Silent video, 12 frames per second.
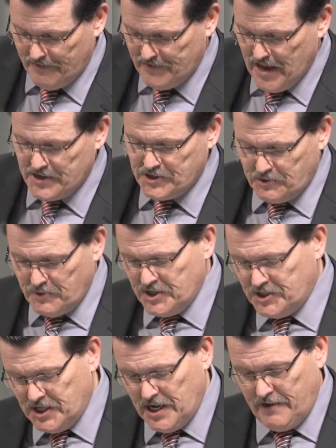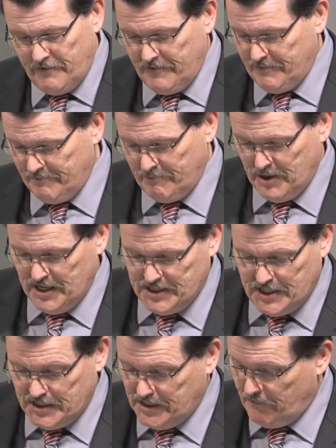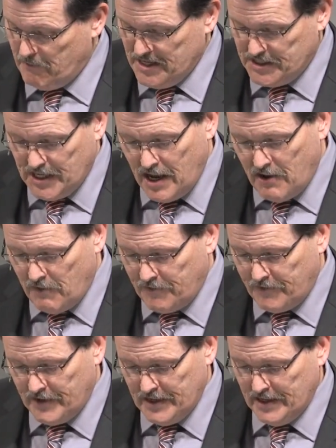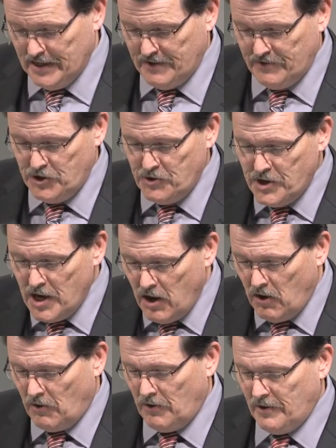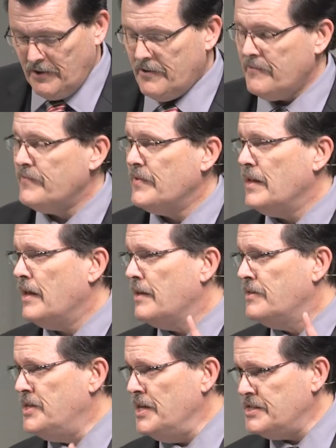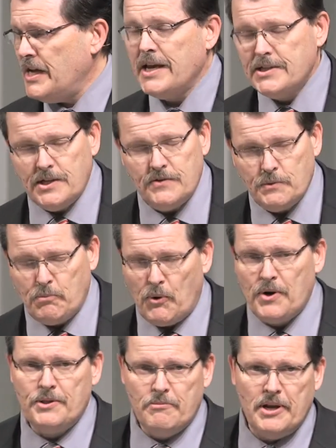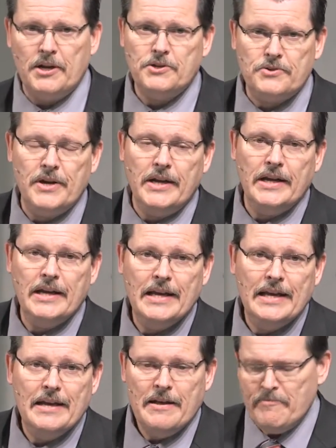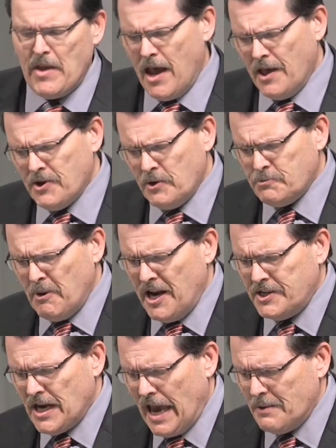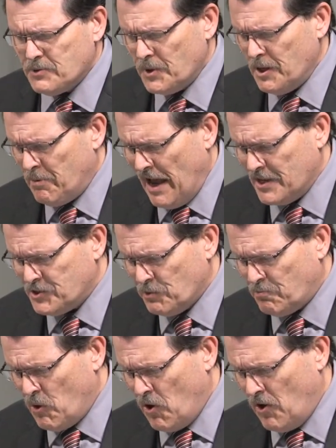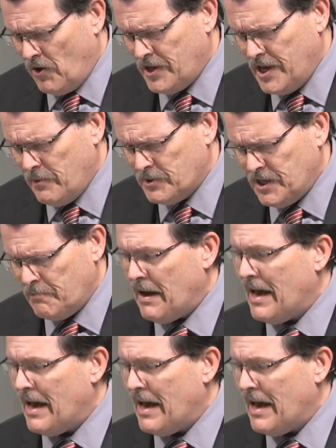than to receive. But he says, Of myself, you know, these hands have supported the ministry. There was many times where the Apostle Paul, he was a